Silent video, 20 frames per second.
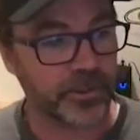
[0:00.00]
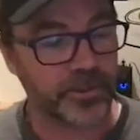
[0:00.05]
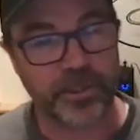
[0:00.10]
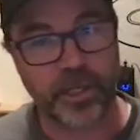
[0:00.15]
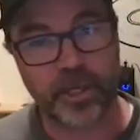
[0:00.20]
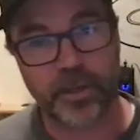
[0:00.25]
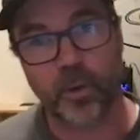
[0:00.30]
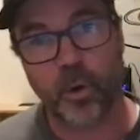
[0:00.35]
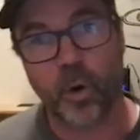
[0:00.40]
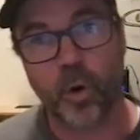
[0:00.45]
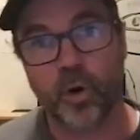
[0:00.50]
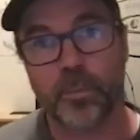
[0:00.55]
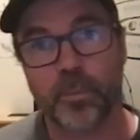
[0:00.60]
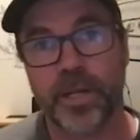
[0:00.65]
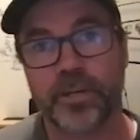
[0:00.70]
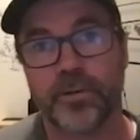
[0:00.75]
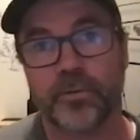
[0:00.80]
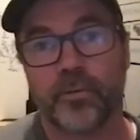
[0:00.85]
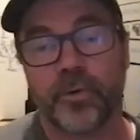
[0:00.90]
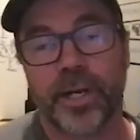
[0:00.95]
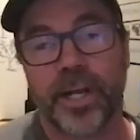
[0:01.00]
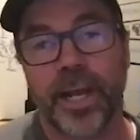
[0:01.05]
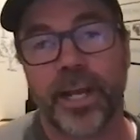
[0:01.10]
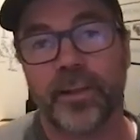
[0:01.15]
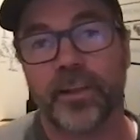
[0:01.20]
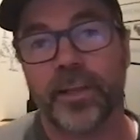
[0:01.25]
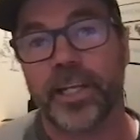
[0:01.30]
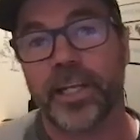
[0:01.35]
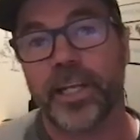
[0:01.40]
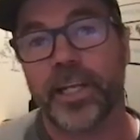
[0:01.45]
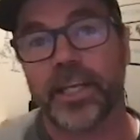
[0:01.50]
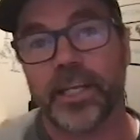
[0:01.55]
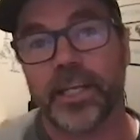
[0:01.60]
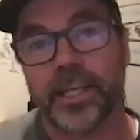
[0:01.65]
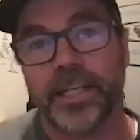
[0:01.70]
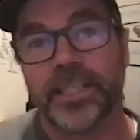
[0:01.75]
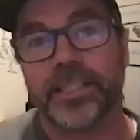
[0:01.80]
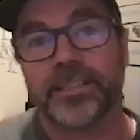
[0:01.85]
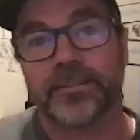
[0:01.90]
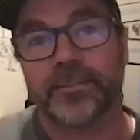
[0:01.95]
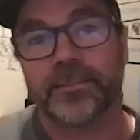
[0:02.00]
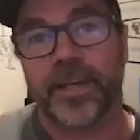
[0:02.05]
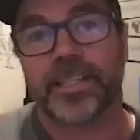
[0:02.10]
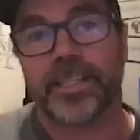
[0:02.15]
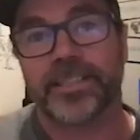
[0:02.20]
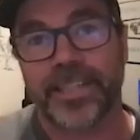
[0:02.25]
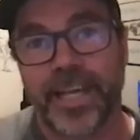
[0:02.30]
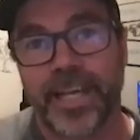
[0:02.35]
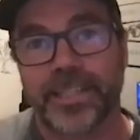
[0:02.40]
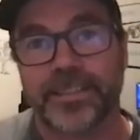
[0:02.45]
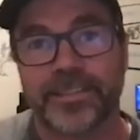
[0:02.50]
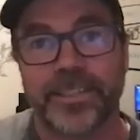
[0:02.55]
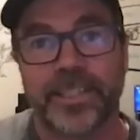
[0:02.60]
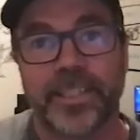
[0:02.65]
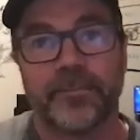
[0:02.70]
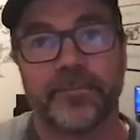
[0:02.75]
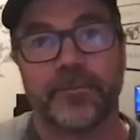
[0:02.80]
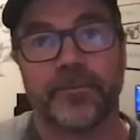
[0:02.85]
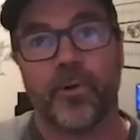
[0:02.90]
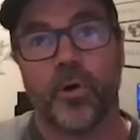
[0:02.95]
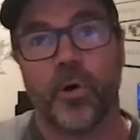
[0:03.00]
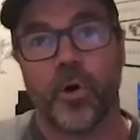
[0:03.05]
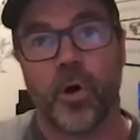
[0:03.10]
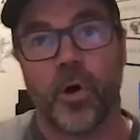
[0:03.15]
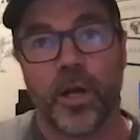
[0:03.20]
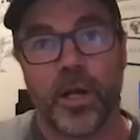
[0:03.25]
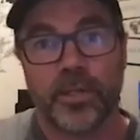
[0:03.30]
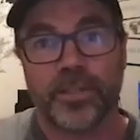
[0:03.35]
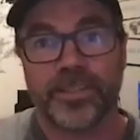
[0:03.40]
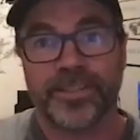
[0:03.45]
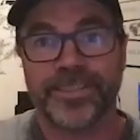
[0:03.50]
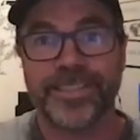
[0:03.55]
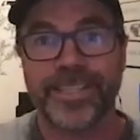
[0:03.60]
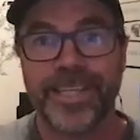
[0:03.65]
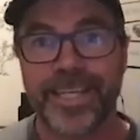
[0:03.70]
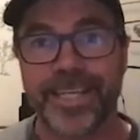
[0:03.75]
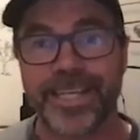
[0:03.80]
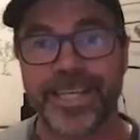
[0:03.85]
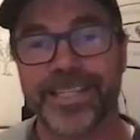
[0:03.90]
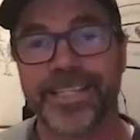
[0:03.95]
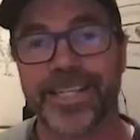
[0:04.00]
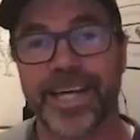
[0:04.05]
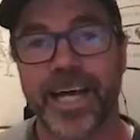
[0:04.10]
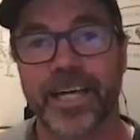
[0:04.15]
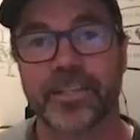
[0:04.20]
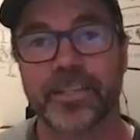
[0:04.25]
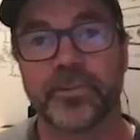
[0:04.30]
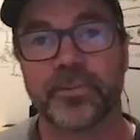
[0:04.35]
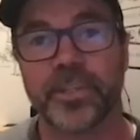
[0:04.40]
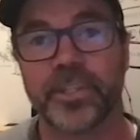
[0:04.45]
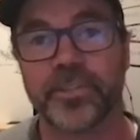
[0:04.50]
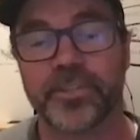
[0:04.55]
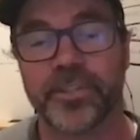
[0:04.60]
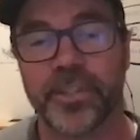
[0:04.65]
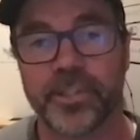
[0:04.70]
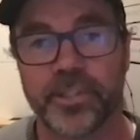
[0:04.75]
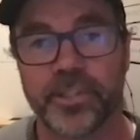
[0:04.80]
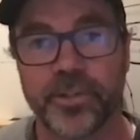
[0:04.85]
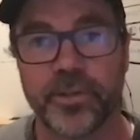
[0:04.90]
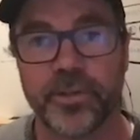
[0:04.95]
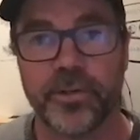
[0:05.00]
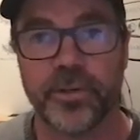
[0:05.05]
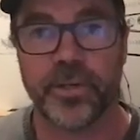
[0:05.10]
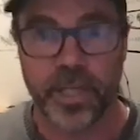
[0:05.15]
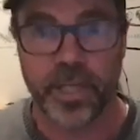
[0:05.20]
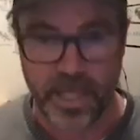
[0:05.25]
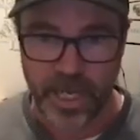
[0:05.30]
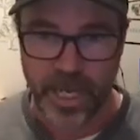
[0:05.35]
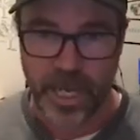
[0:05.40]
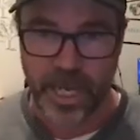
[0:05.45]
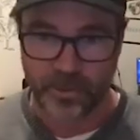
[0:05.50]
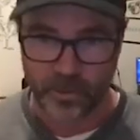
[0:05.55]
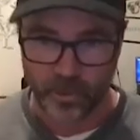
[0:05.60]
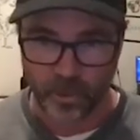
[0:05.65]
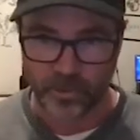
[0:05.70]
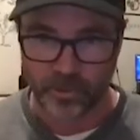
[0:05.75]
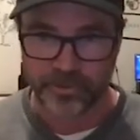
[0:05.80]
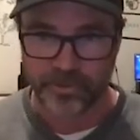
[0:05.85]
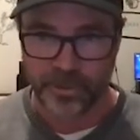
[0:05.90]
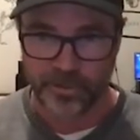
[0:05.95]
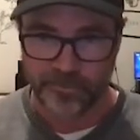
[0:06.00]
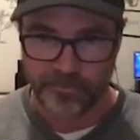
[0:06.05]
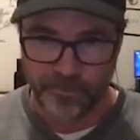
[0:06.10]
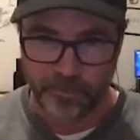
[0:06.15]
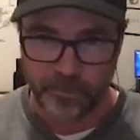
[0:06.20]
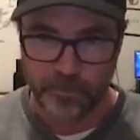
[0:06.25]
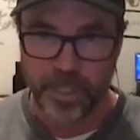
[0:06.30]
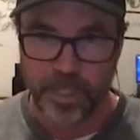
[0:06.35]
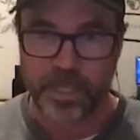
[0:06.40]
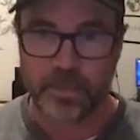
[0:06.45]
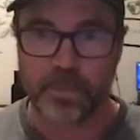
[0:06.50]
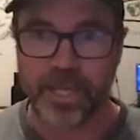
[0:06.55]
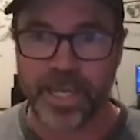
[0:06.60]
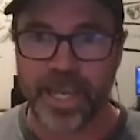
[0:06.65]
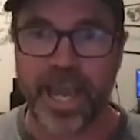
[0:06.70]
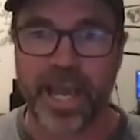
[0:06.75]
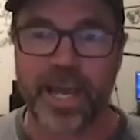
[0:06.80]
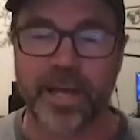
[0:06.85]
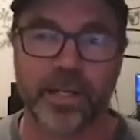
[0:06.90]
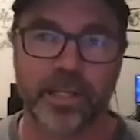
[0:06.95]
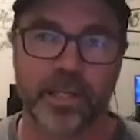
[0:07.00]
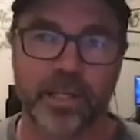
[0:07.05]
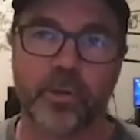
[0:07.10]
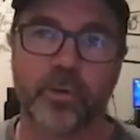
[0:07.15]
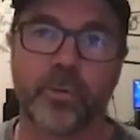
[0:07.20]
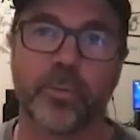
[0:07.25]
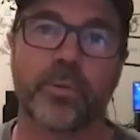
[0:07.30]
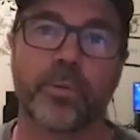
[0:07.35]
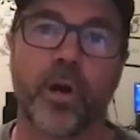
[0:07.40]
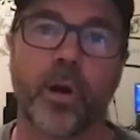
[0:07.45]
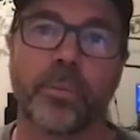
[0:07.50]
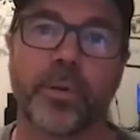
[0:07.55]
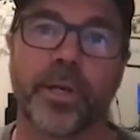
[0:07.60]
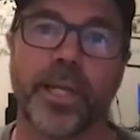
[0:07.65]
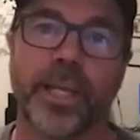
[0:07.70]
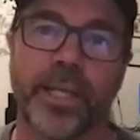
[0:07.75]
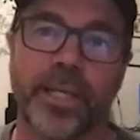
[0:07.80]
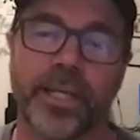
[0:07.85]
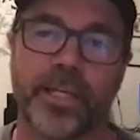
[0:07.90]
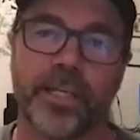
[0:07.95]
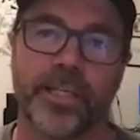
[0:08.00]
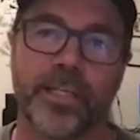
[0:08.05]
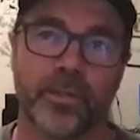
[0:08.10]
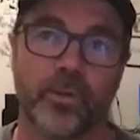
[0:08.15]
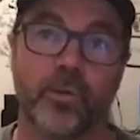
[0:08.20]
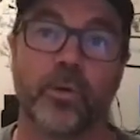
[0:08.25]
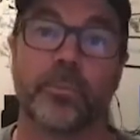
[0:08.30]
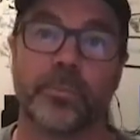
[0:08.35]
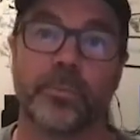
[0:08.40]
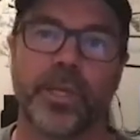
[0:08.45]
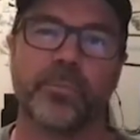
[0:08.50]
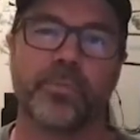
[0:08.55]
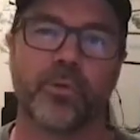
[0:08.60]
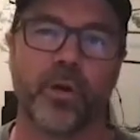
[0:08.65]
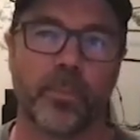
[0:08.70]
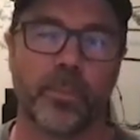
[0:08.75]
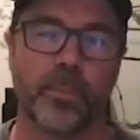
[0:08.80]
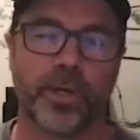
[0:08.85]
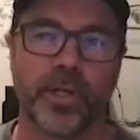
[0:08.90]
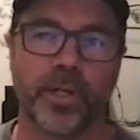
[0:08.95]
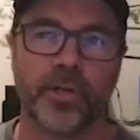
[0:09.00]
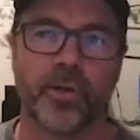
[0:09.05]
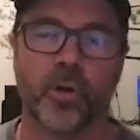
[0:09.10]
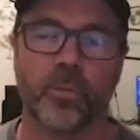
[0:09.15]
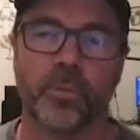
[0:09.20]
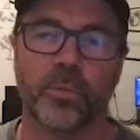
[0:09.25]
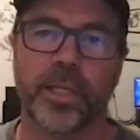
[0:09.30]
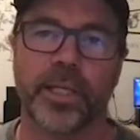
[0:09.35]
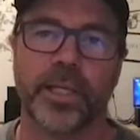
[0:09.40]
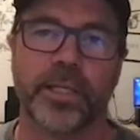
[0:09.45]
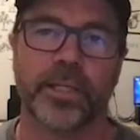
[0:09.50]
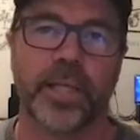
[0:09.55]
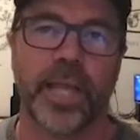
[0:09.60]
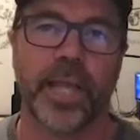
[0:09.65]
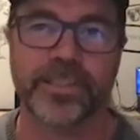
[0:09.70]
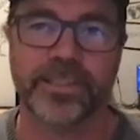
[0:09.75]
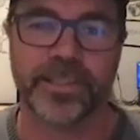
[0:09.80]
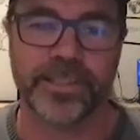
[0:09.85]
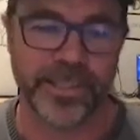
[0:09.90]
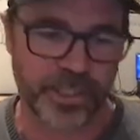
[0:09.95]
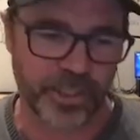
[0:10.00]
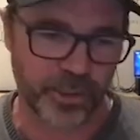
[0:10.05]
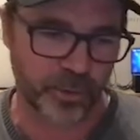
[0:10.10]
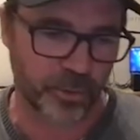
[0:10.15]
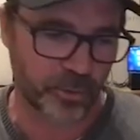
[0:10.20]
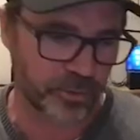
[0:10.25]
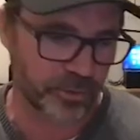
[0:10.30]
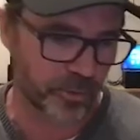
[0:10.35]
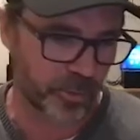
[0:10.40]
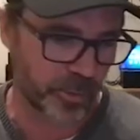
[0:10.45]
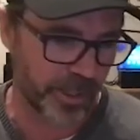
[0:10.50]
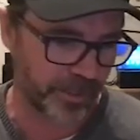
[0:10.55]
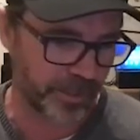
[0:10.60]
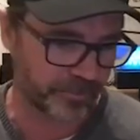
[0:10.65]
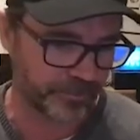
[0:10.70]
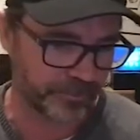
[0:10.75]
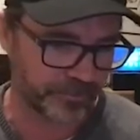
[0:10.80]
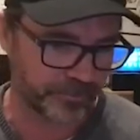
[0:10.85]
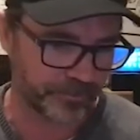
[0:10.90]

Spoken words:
So augmented reality is fantastic for seeing data in situ, and also for beaming out a little property or a big property normally as a digital twin.